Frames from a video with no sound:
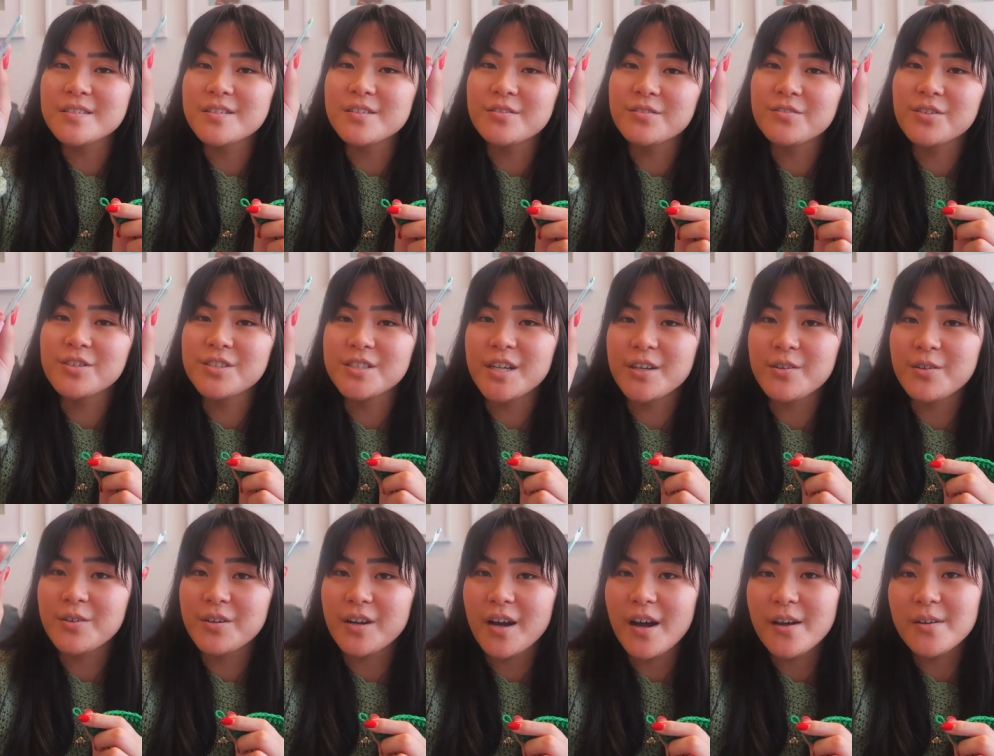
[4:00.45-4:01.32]
is a crochet
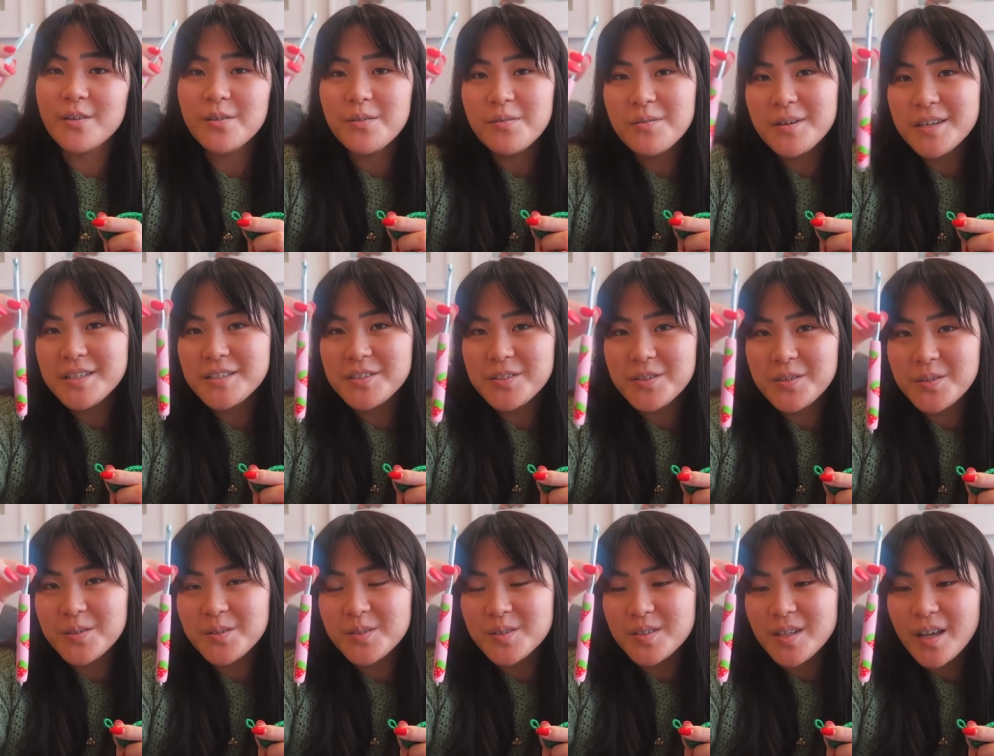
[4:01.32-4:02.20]
hook I always
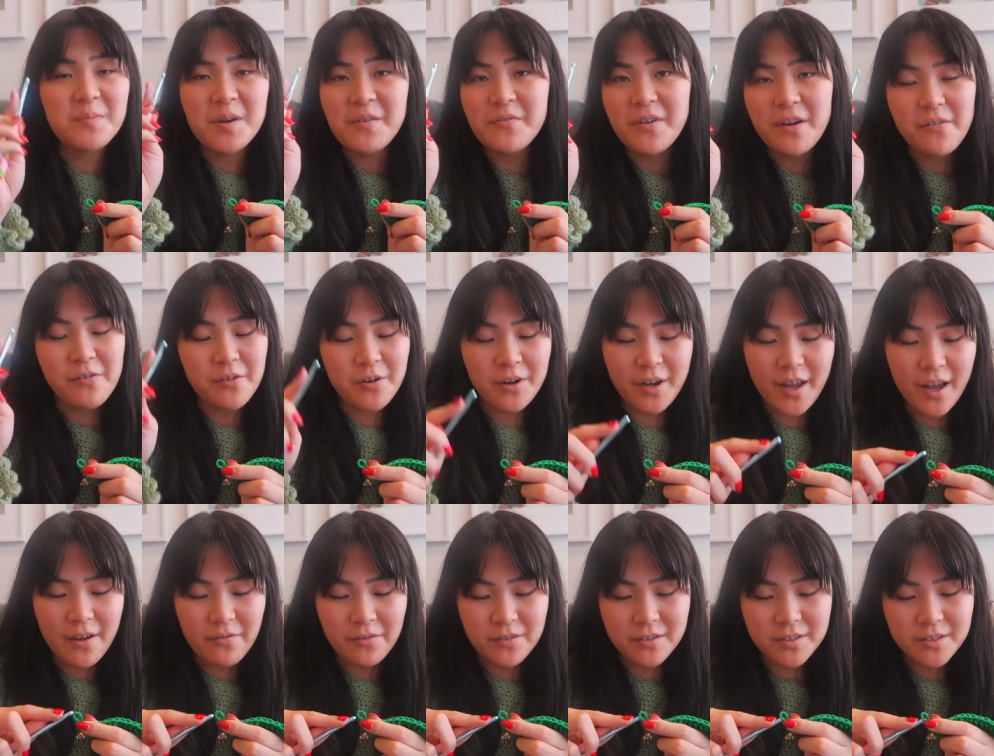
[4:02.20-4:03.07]
use, my favorite hook
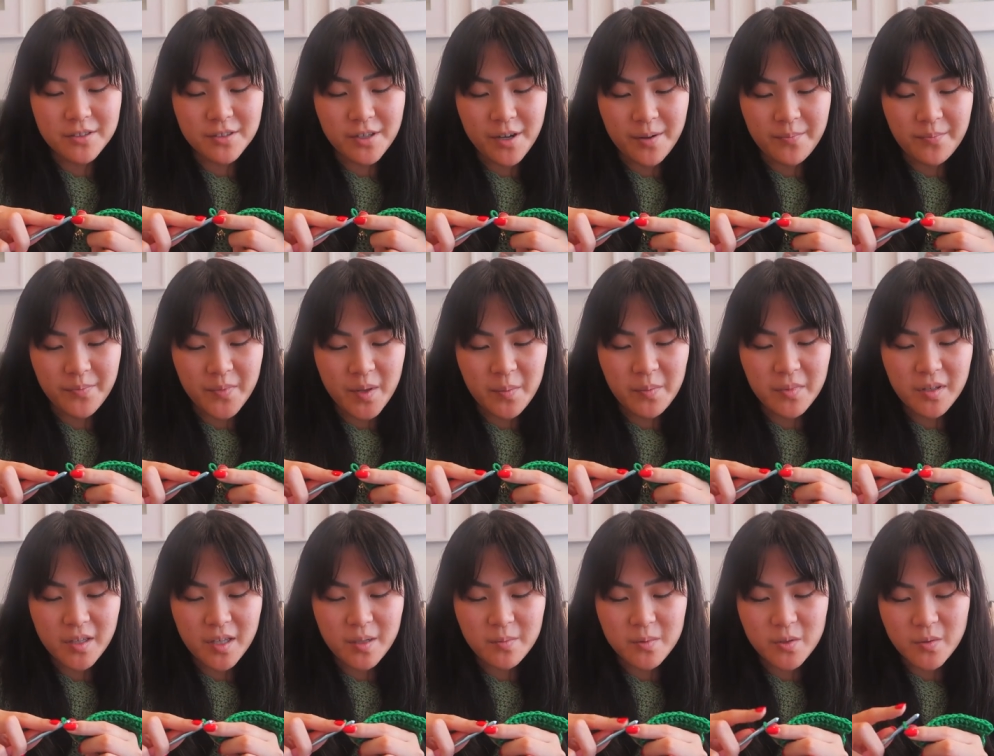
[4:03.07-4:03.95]
ever. So I'm
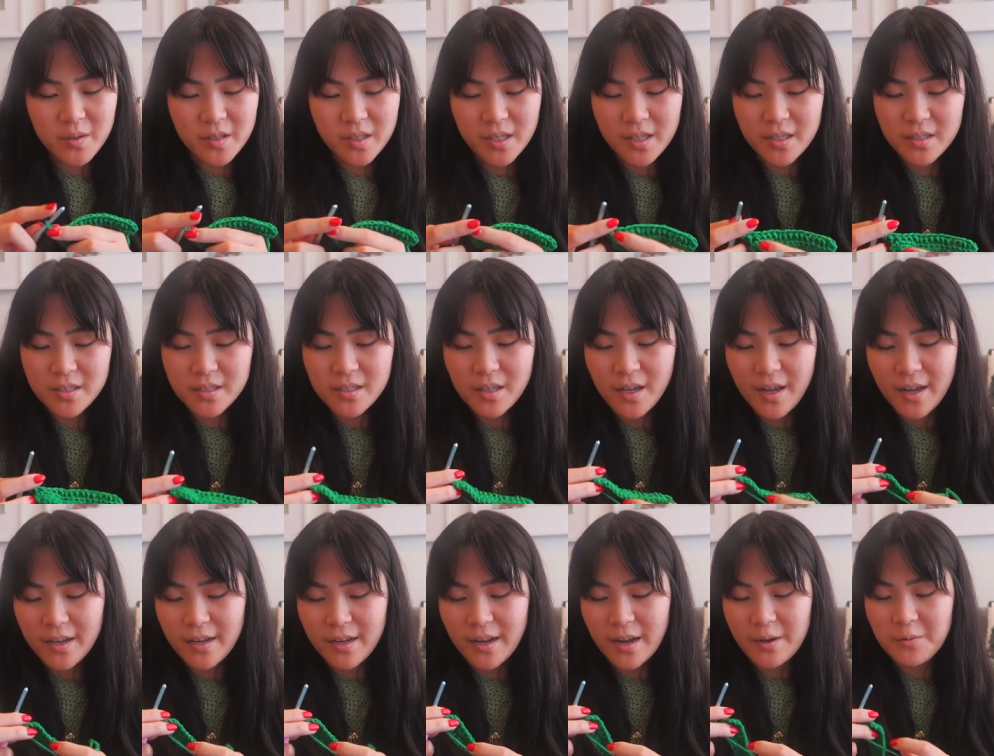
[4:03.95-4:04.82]
gonna keep doing this
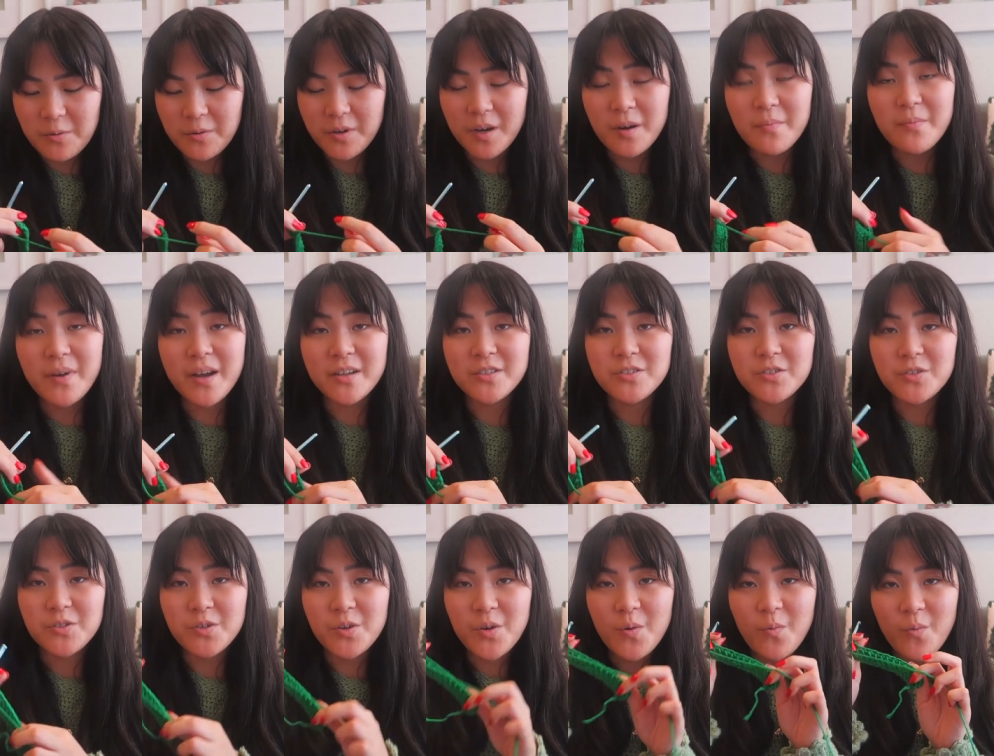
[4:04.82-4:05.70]
and I will come back
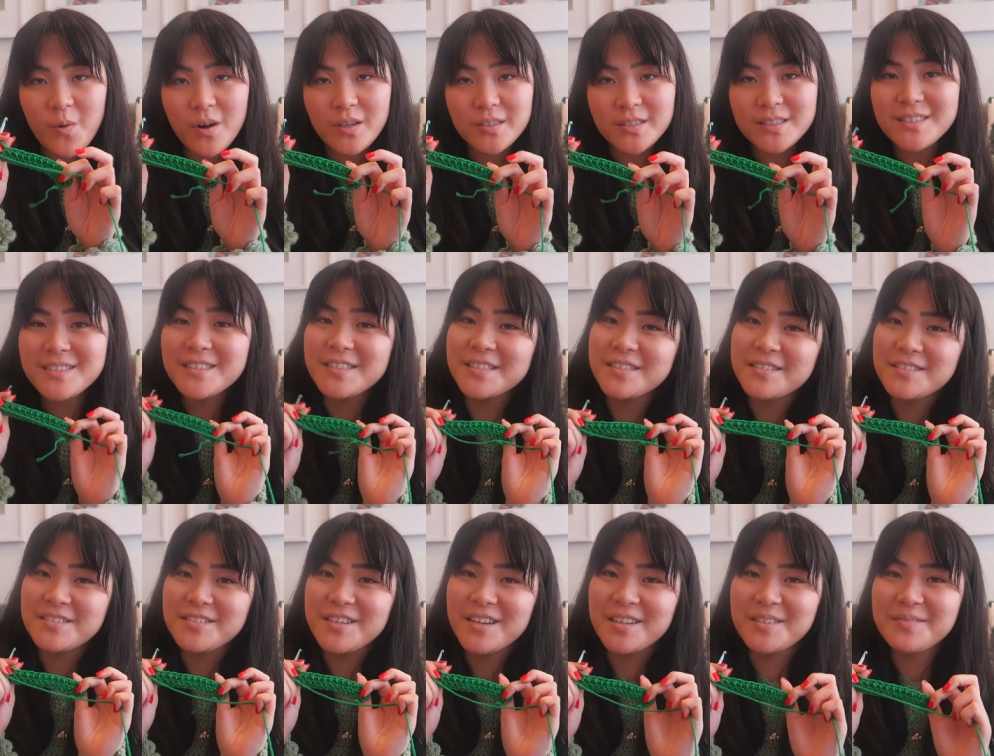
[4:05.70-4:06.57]
to you once this
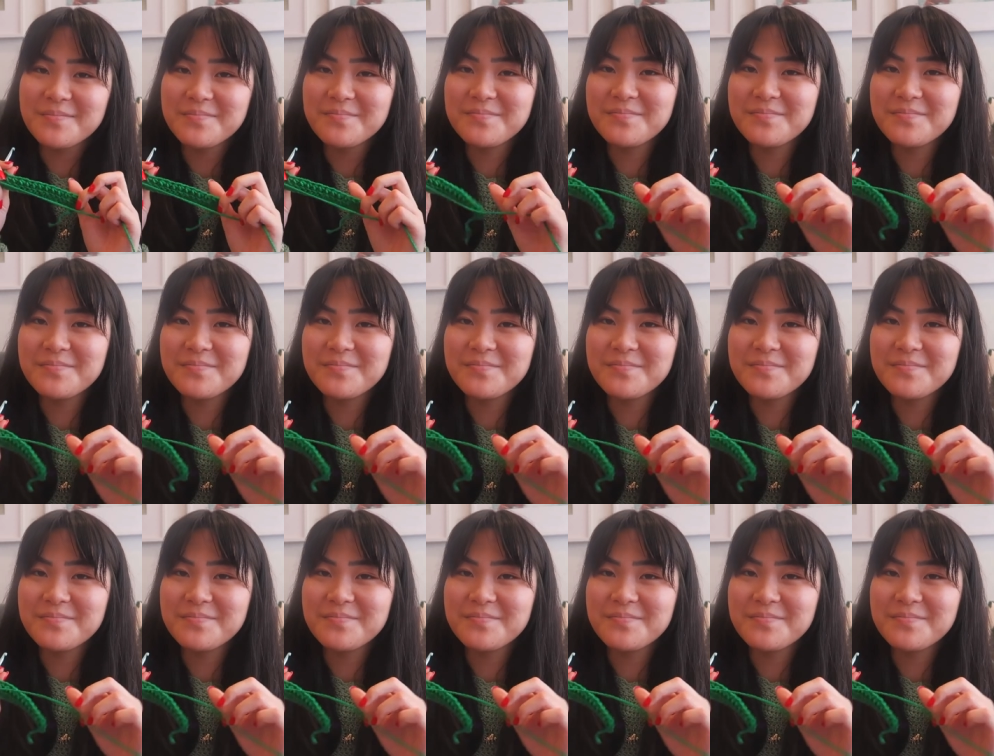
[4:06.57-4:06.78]
is done.